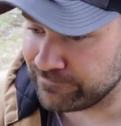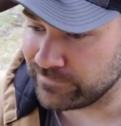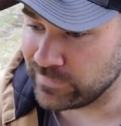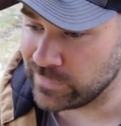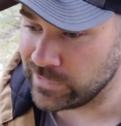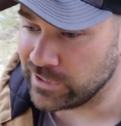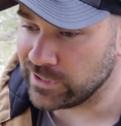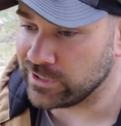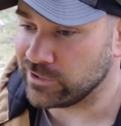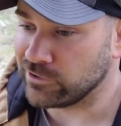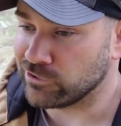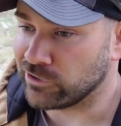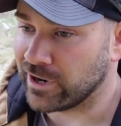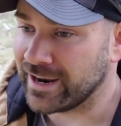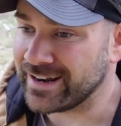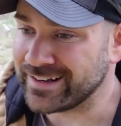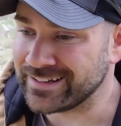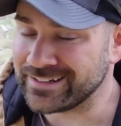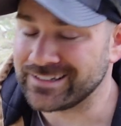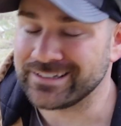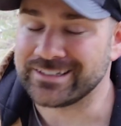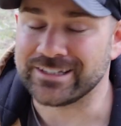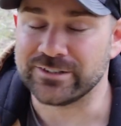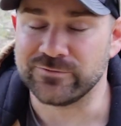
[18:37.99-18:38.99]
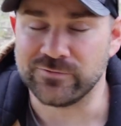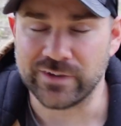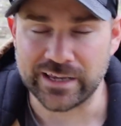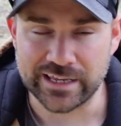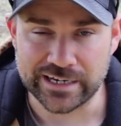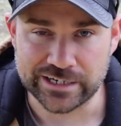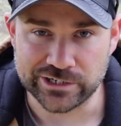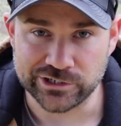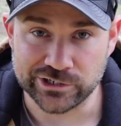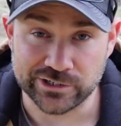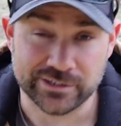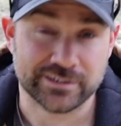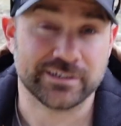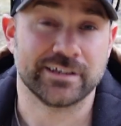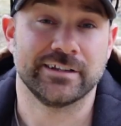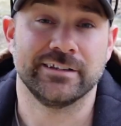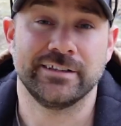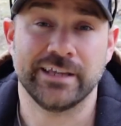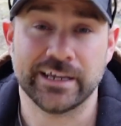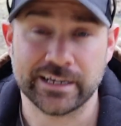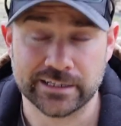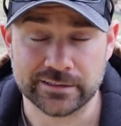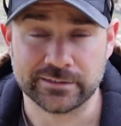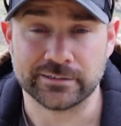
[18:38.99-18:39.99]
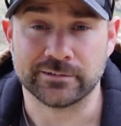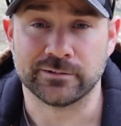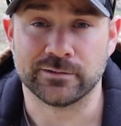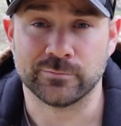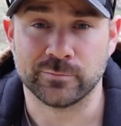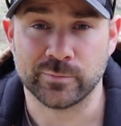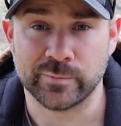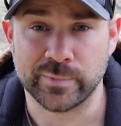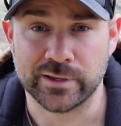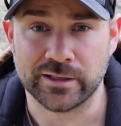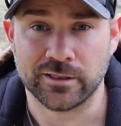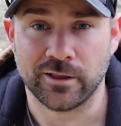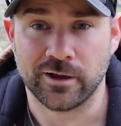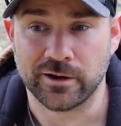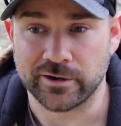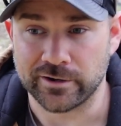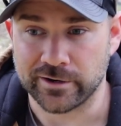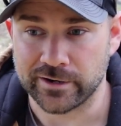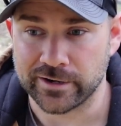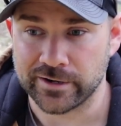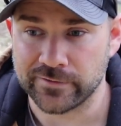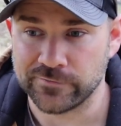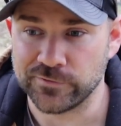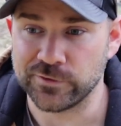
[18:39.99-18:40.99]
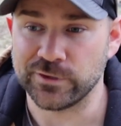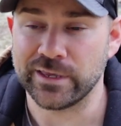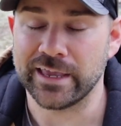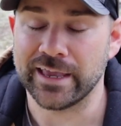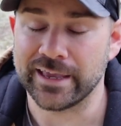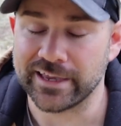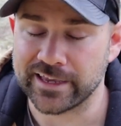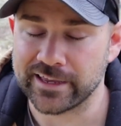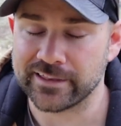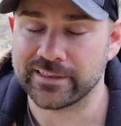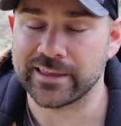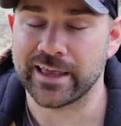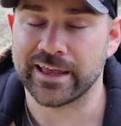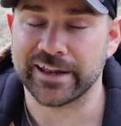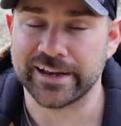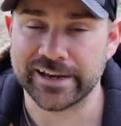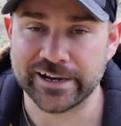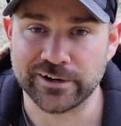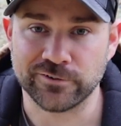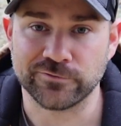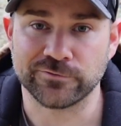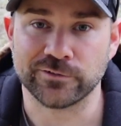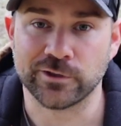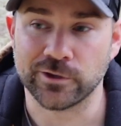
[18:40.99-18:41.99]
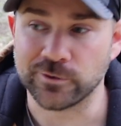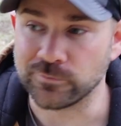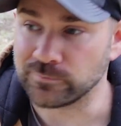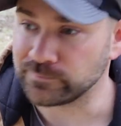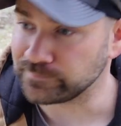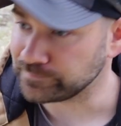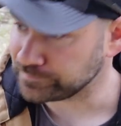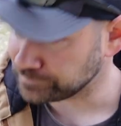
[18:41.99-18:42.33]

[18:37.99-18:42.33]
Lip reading: you're at a disadvantage, and it's going to take a little bit longer if you can't get that airflow.